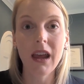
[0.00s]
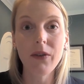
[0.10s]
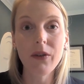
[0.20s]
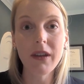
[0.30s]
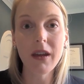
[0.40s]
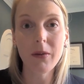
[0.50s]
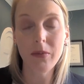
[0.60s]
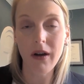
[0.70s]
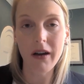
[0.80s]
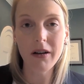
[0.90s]
If you look at a
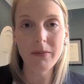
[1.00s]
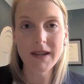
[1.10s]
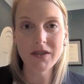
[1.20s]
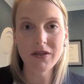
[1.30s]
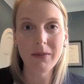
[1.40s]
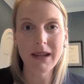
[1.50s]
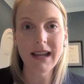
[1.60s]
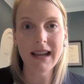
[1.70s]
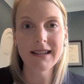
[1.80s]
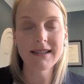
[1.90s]
broader midstream
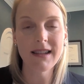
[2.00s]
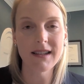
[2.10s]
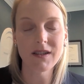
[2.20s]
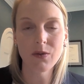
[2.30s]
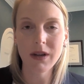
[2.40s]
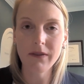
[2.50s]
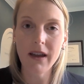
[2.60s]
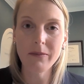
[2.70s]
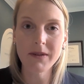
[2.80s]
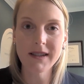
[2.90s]
index, that's 25%